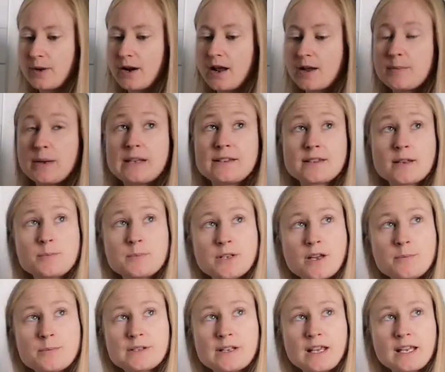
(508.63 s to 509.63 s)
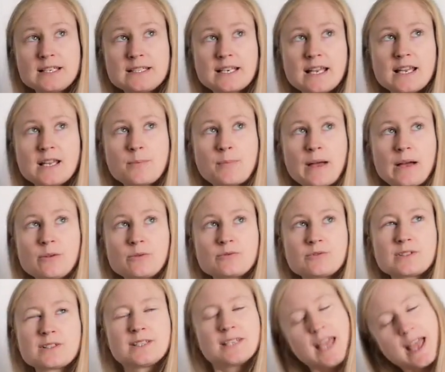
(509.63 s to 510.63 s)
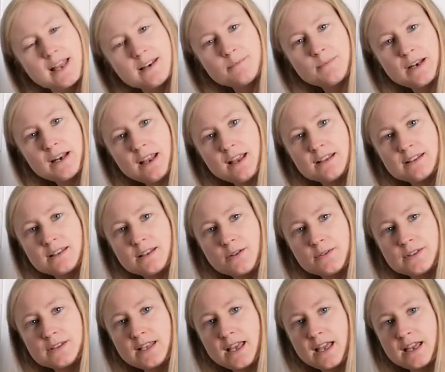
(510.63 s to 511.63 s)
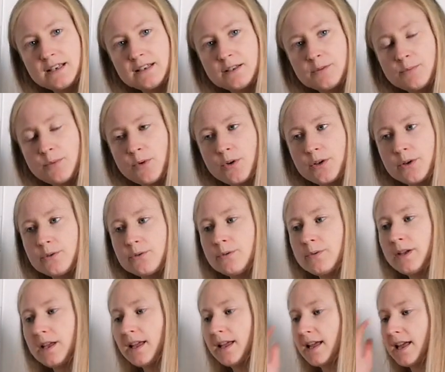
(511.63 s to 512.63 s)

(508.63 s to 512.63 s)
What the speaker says: But I mean, sometimes it can take about 10 minutes, I'll say, to boil.